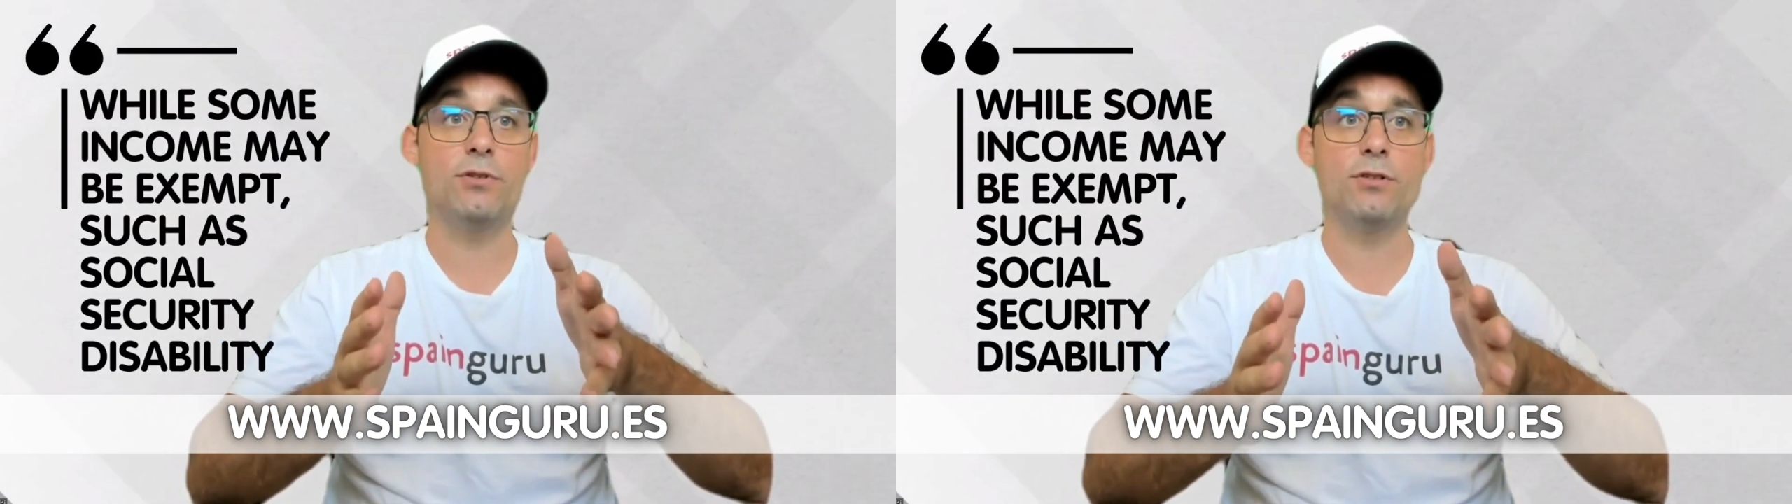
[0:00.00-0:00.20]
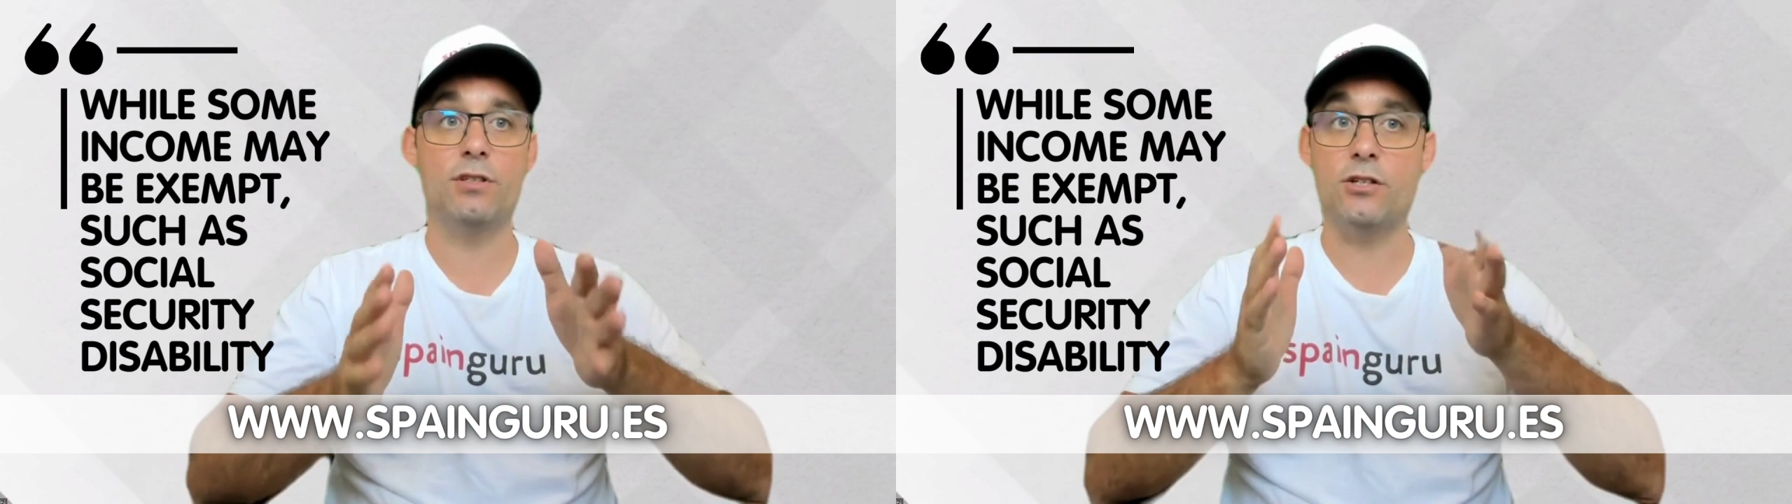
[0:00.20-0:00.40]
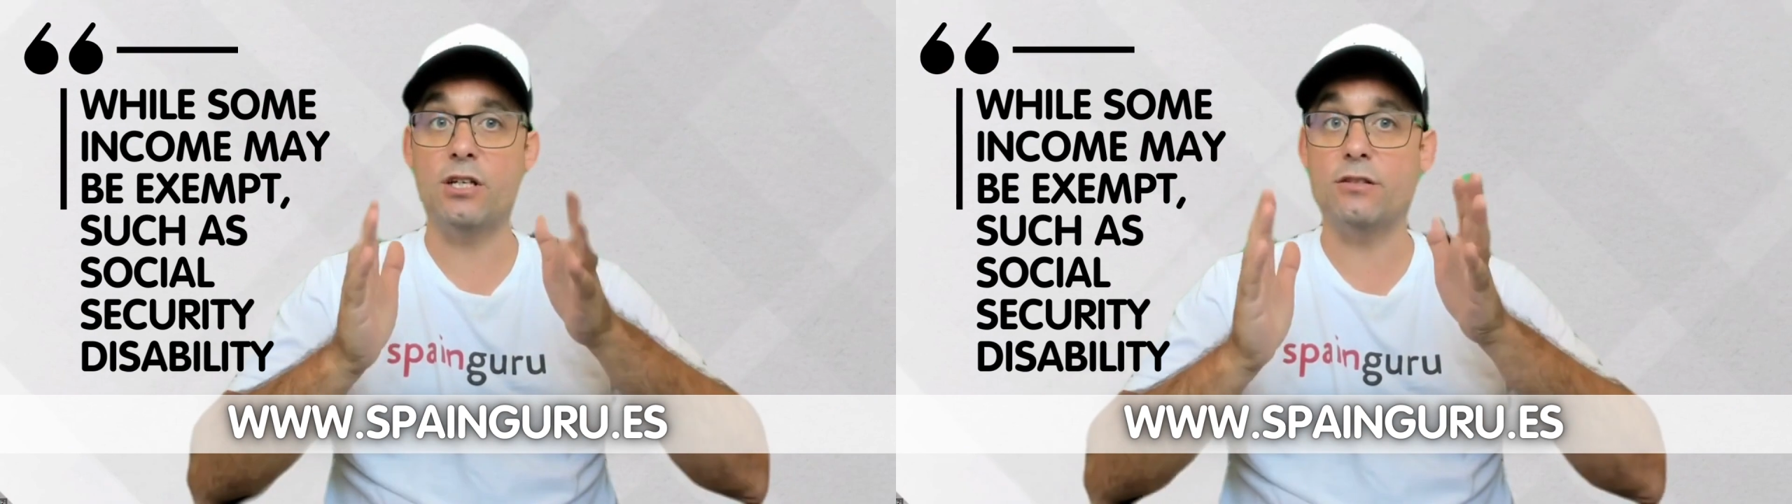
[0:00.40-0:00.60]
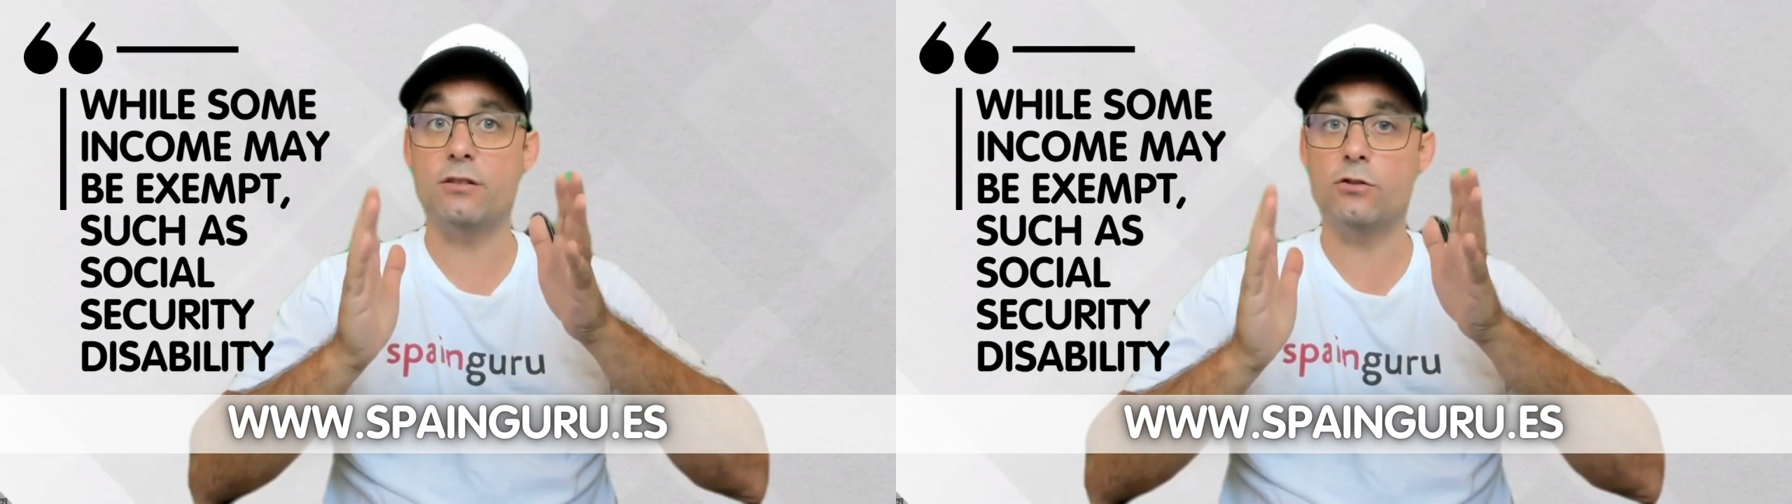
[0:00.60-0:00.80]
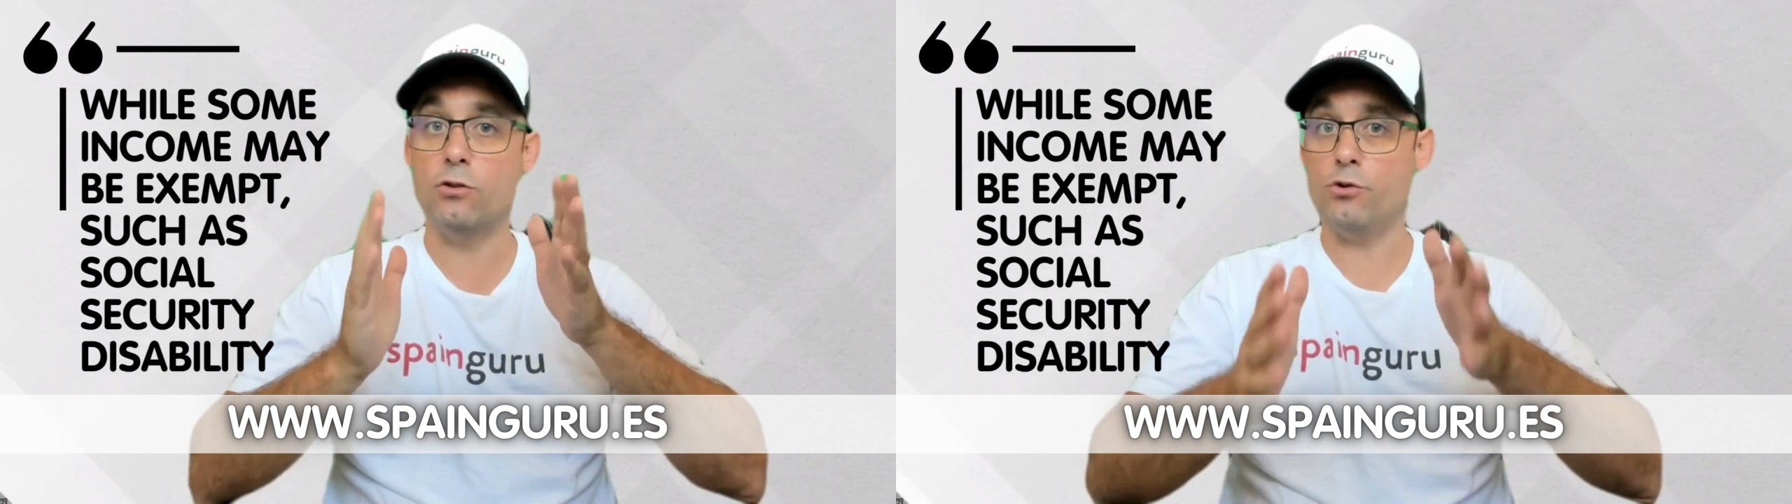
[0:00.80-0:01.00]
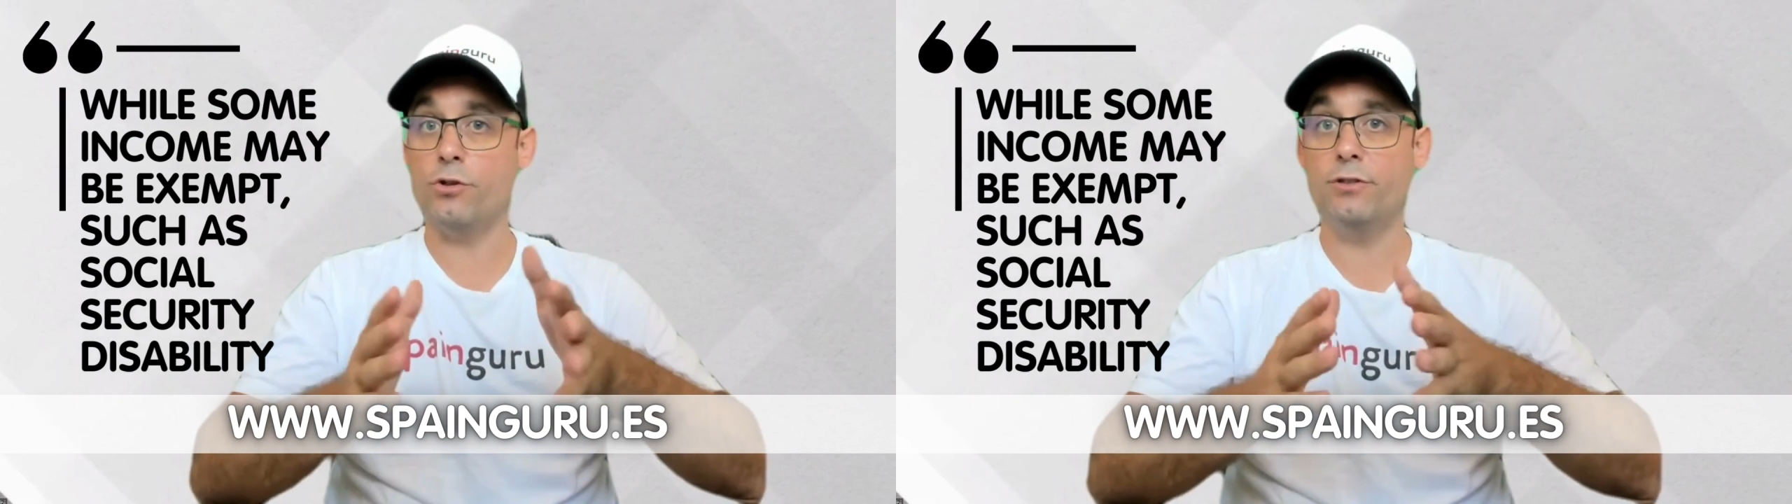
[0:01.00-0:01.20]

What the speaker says: such as Social